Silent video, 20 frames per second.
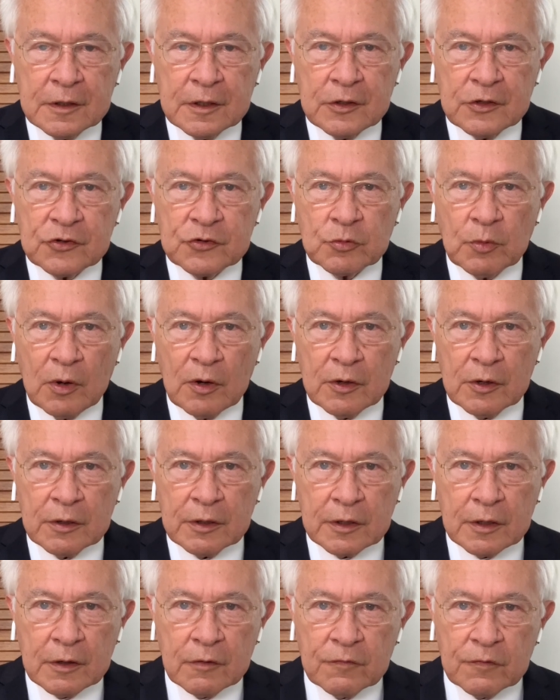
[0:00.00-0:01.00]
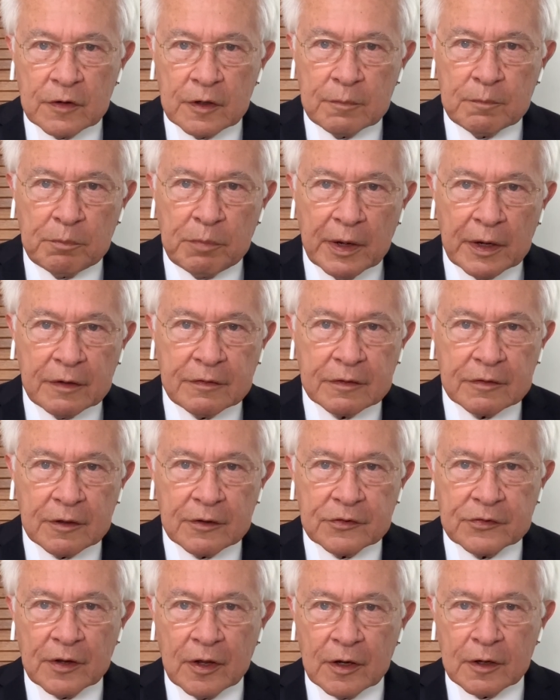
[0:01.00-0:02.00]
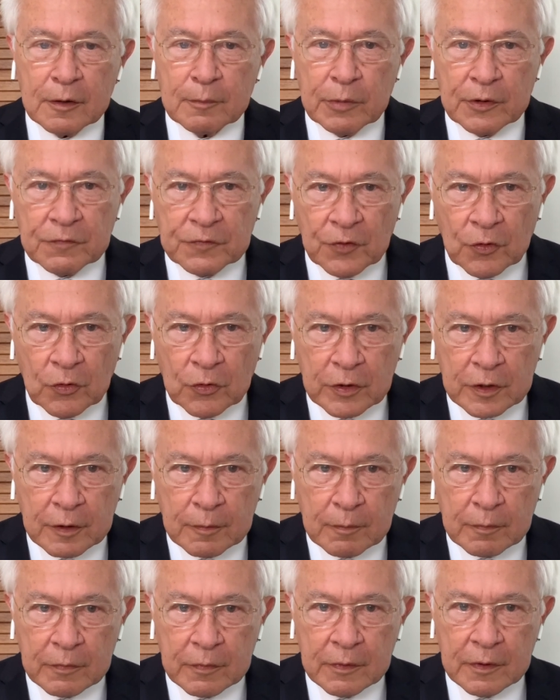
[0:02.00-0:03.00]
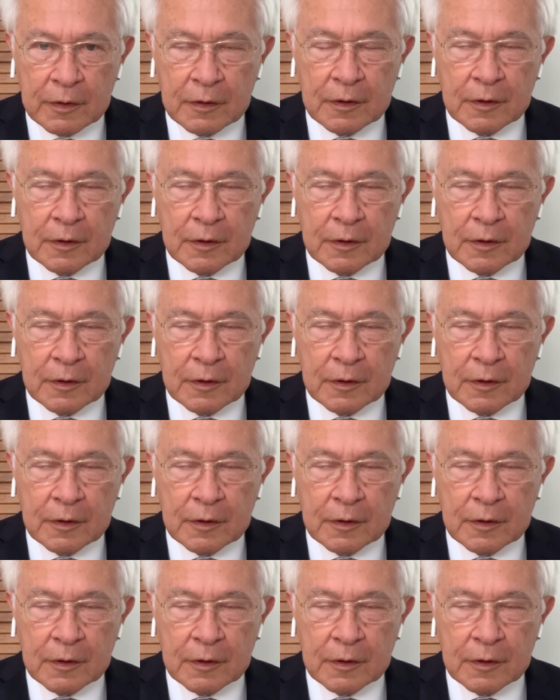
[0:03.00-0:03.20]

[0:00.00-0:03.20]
He's swallowing every bait that's hung before him,